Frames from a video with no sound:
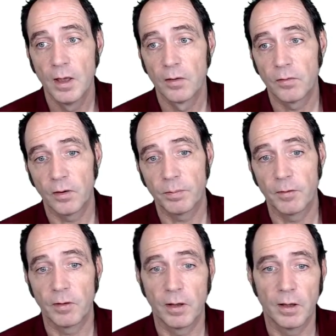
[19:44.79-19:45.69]
So it's
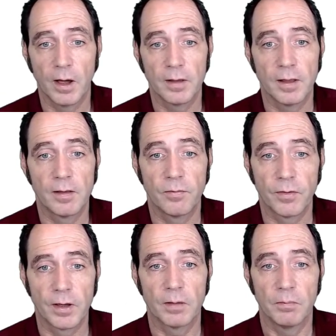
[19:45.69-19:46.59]
basically
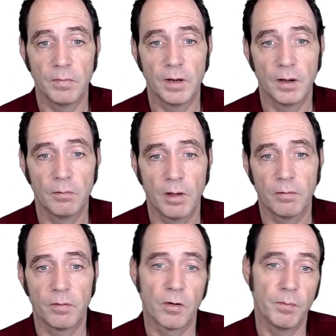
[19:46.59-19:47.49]
identifying, you know, whether
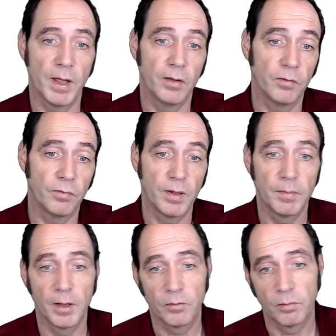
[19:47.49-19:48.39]
we've got males,
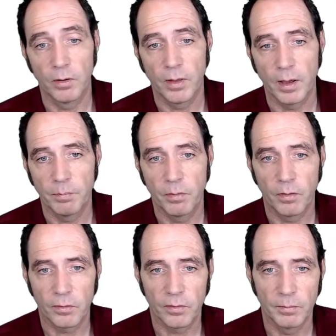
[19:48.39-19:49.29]
females, what their
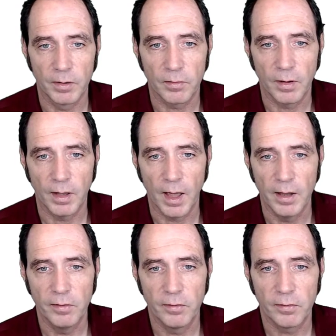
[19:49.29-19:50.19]
approximate
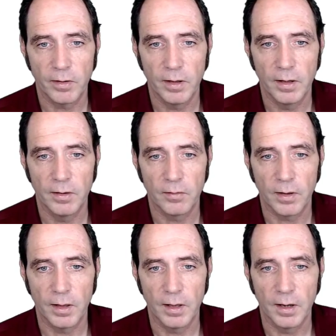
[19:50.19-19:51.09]
age is
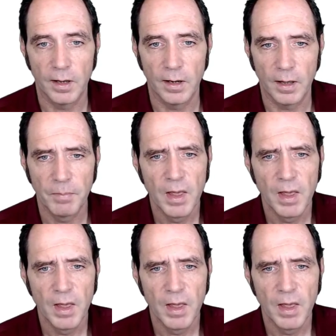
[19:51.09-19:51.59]
in here.